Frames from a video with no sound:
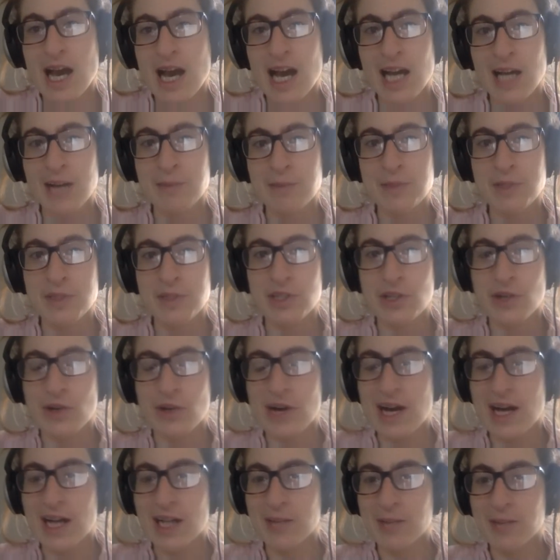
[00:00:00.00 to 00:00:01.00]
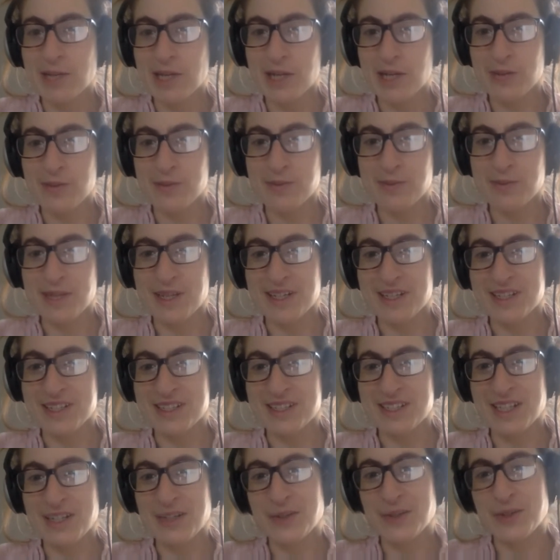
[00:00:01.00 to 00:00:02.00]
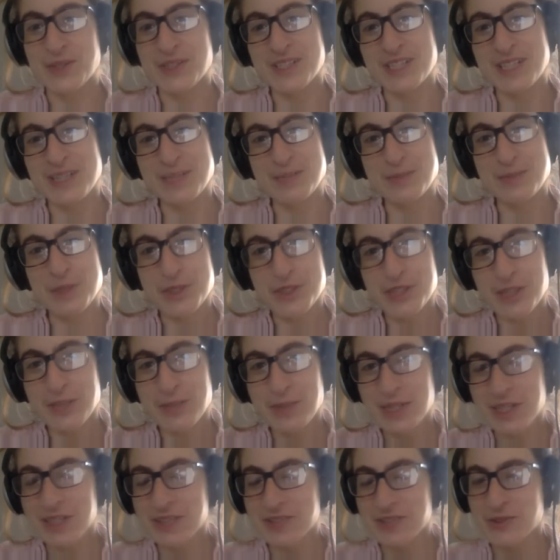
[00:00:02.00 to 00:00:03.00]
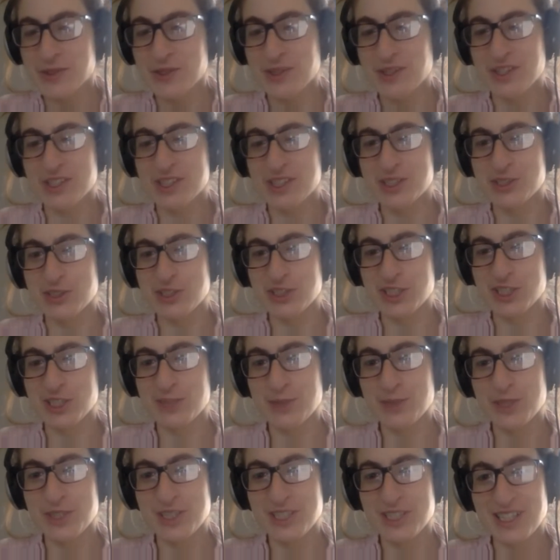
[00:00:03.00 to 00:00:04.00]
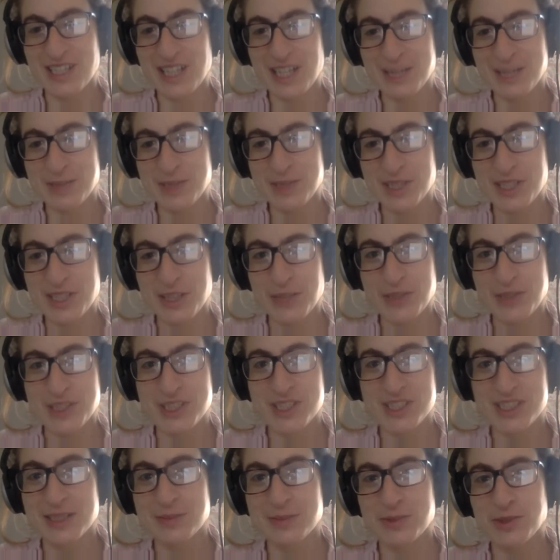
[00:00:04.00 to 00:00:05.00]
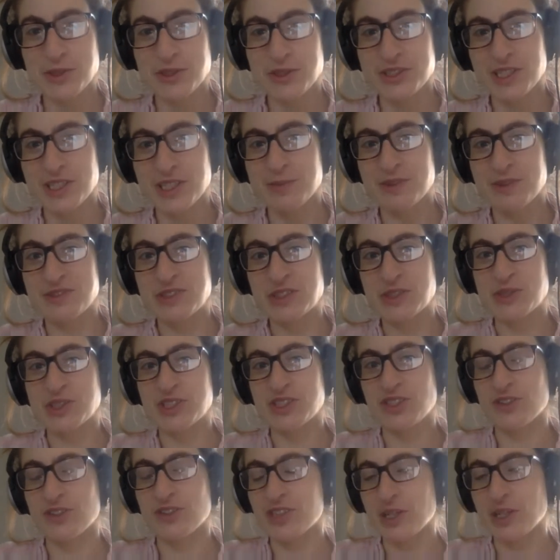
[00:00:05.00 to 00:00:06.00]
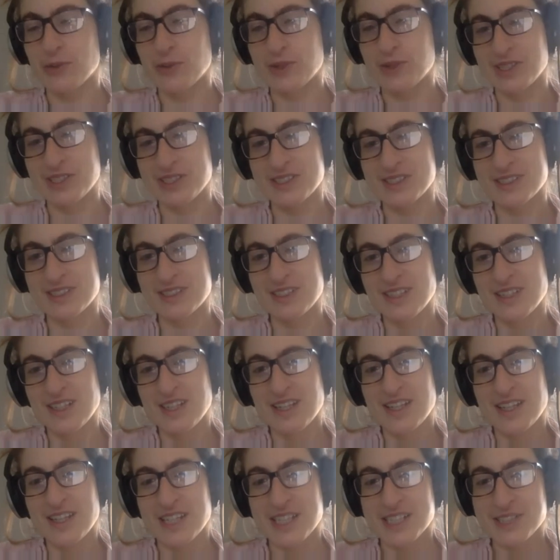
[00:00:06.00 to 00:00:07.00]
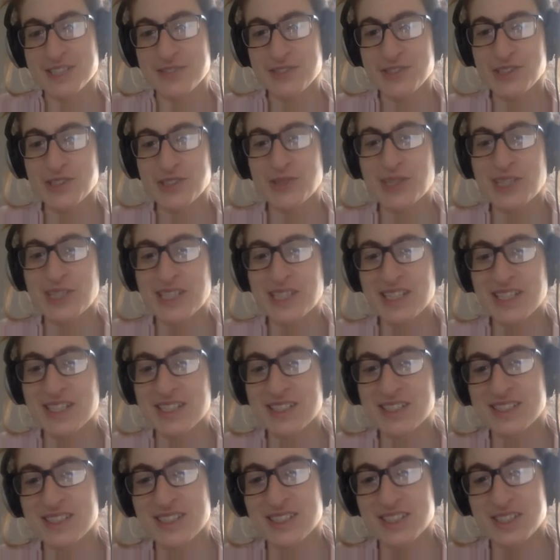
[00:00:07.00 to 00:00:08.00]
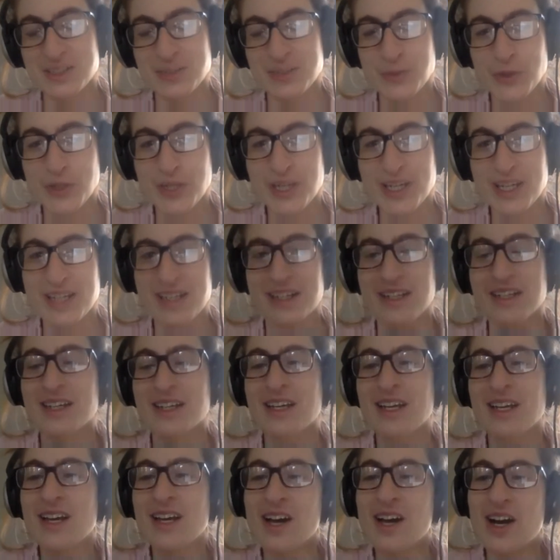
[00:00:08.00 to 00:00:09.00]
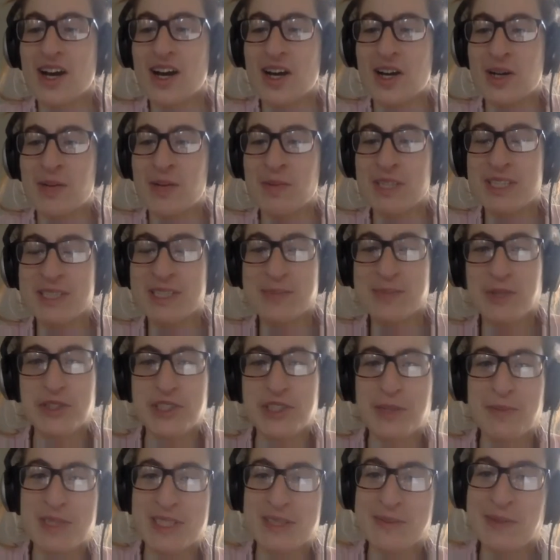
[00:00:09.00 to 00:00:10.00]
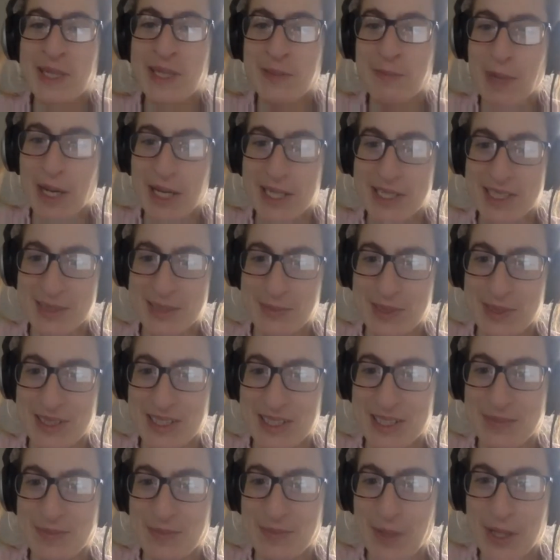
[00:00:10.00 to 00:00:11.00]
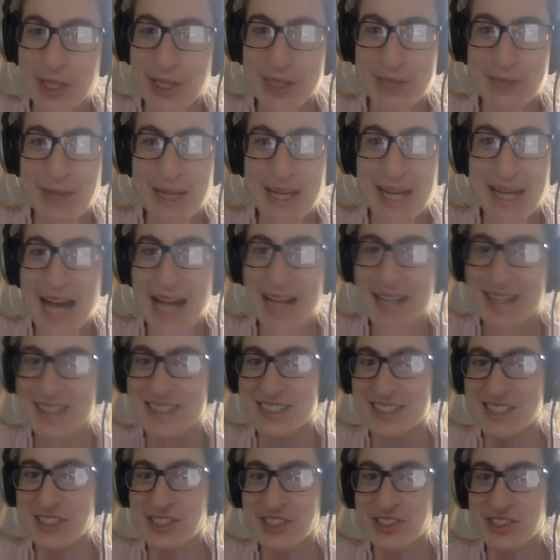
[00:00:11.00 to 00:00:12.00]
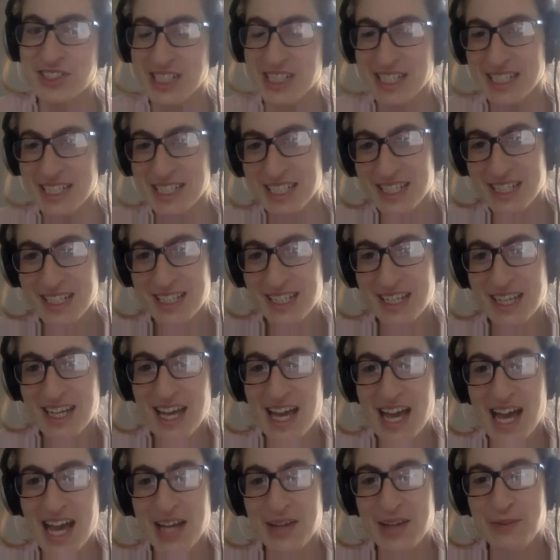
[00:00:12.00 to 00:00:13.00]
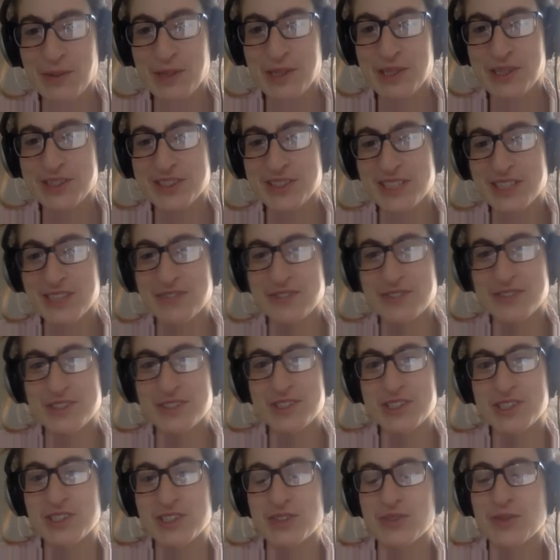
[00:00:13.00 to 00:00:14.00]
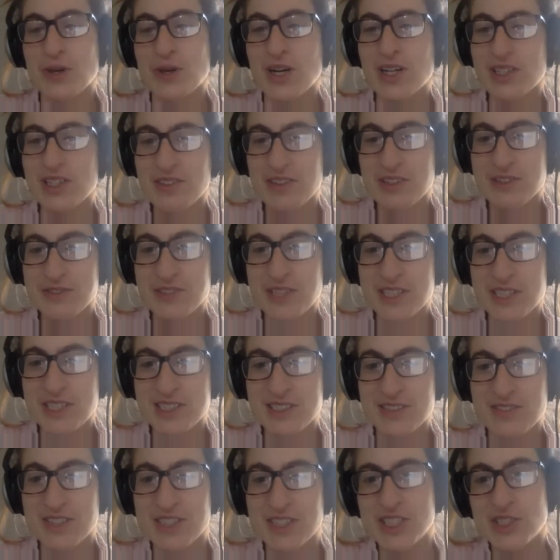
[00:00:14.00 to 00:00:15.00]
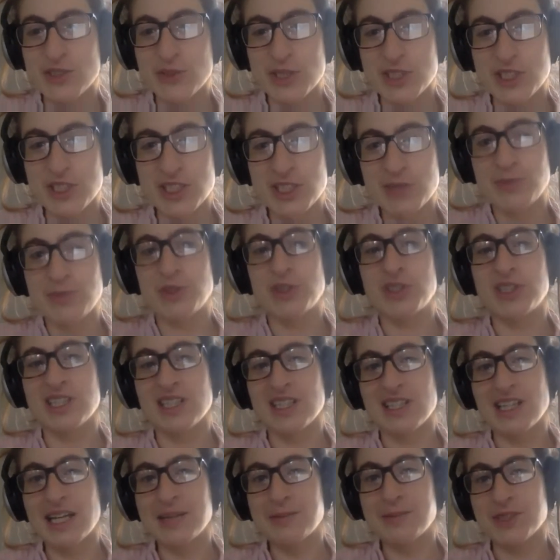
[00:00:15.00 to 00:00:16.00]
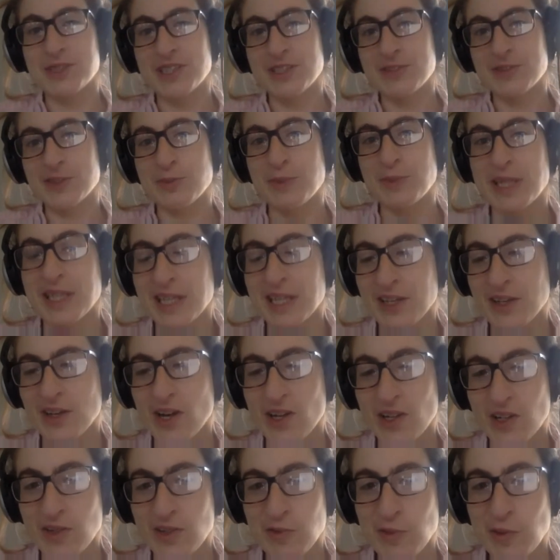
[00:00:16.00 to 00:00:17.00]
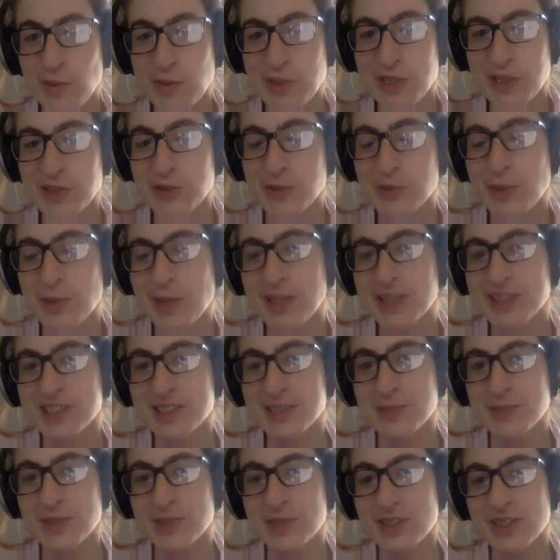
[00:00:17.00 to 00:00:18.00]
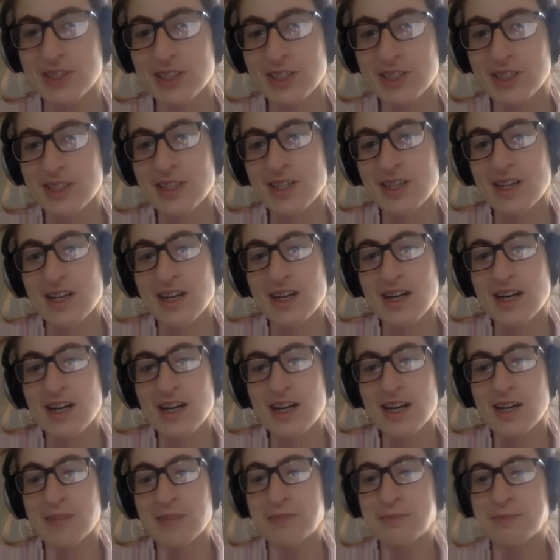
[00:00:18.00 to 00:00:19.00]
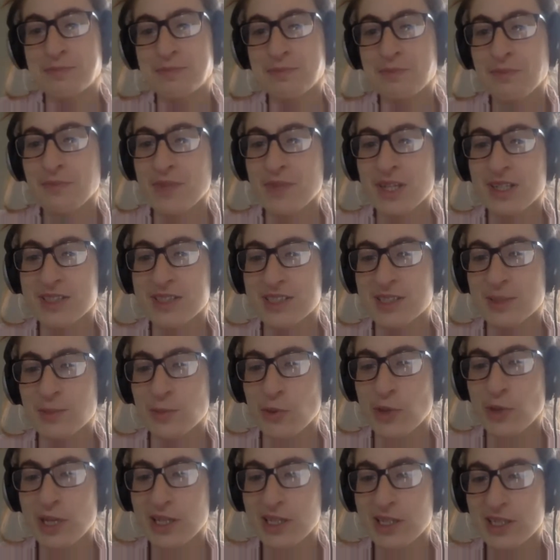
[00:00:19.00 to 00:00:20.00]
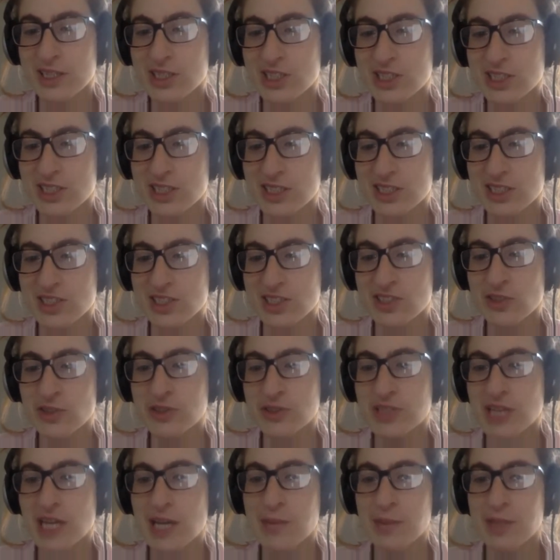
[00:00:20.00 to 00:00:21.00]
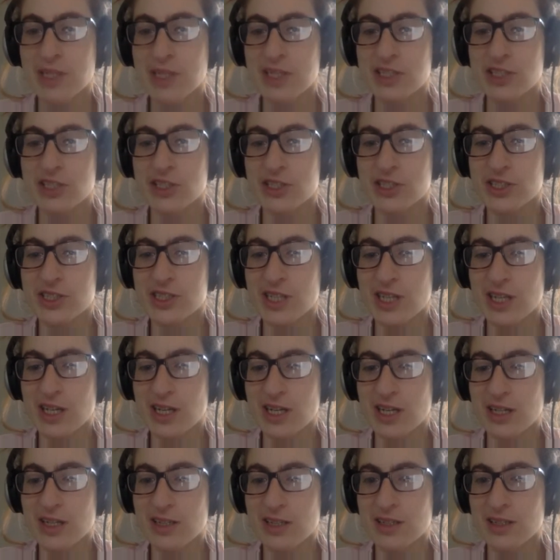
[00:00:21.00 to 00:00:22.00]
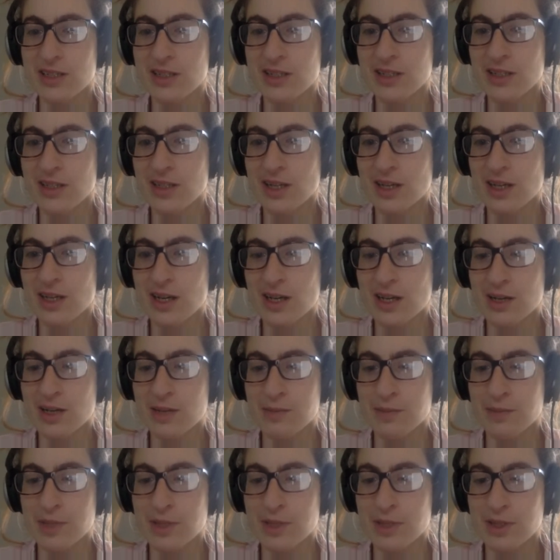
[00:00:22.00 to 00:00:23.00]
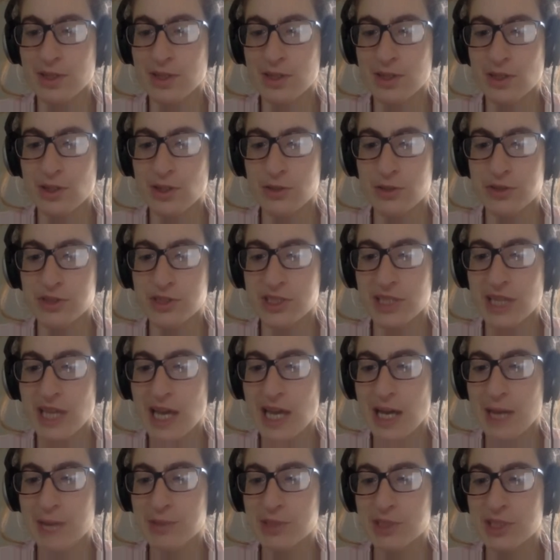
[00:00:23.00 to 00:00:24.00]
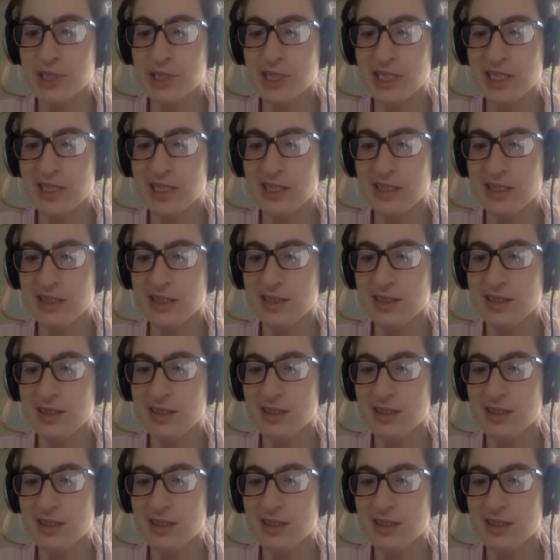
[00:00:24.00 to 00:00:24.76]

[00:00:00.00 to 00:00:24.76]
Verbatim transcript: I'm Noah Albaum, and I coordinate programming for the Jewish Community Library, which is a program of Jewish Learning Works. Thanks for joining us this morning. Um, this program is made possible in part by Allison Green, and we are grateful to all of the friends of the Jewish Community Library for making all of what we do possible. Um, some quick logistical notes. I'm going to turn on um, closed captioning.